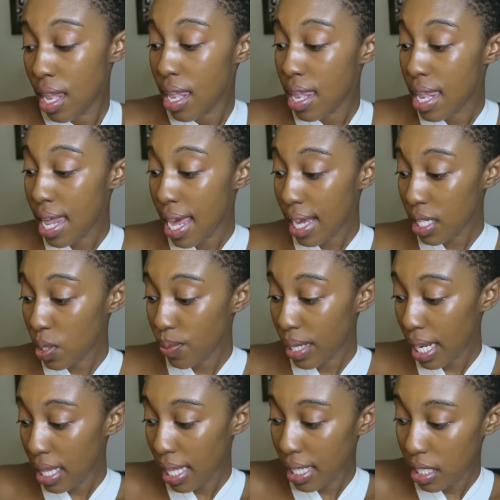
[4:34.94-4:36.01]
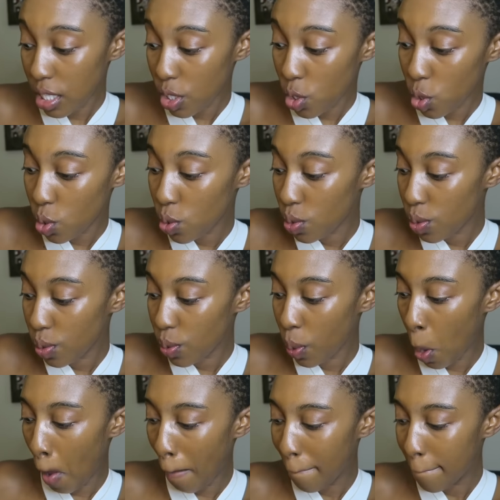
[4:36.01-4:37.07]
Next, what I like to do
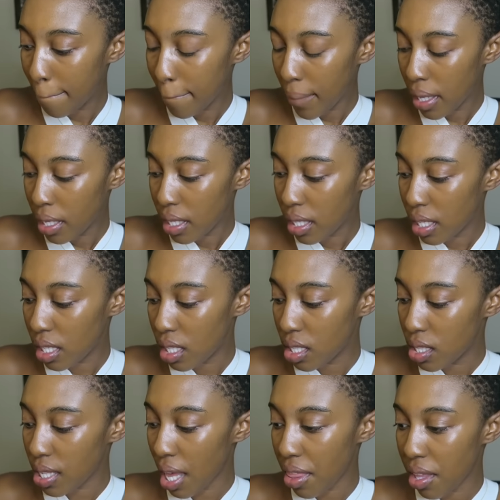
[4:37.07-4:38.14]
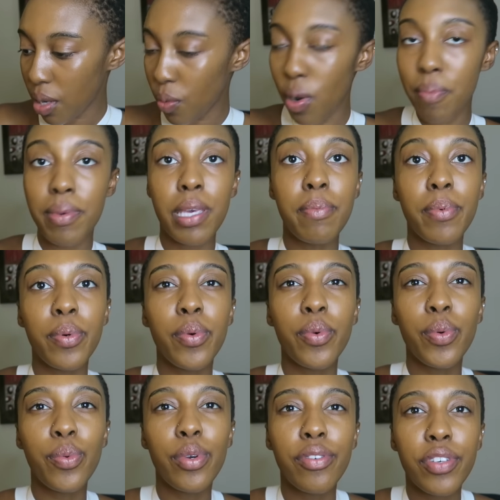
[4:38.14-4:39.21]
is, I think what people
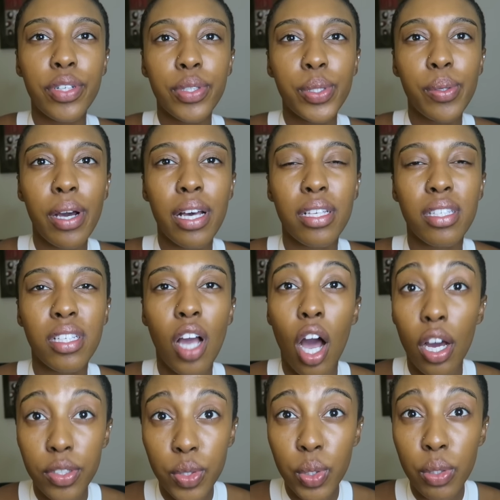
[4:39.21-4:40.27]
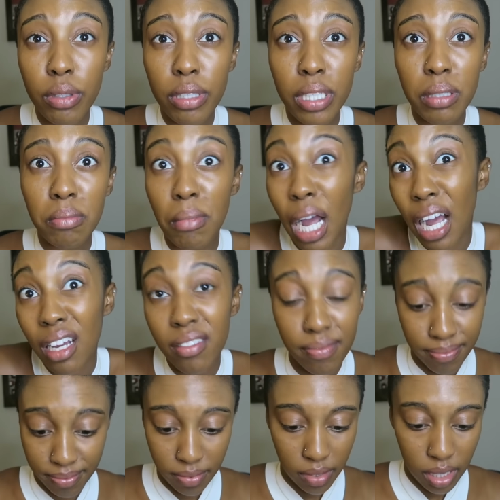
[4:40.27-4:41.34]
refer to as contouring.
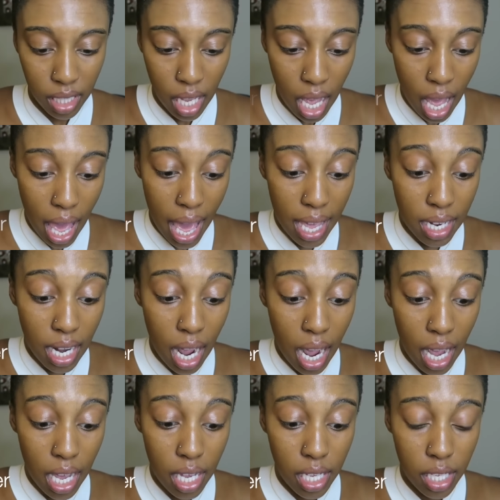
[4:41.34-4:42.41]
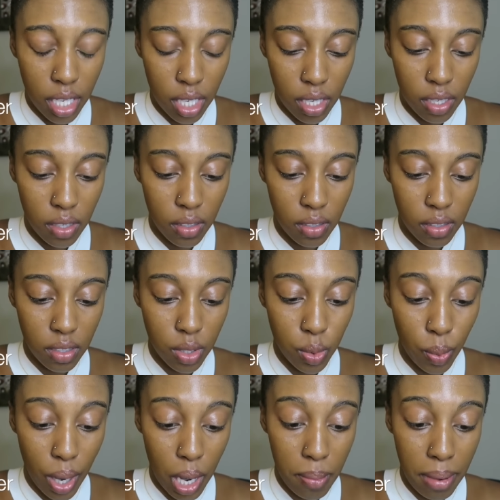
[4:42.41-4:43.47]
And I
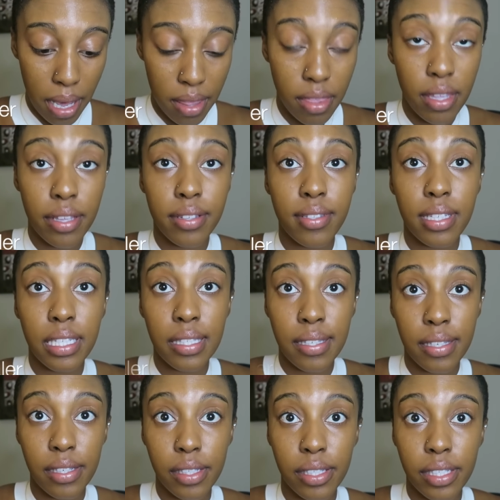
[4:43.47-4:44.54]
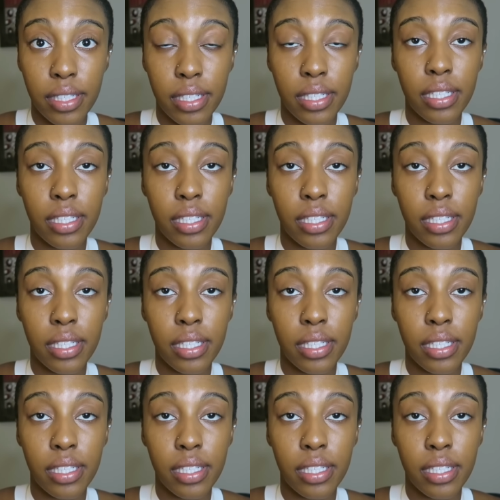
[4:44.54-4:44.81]
swear by this concealer.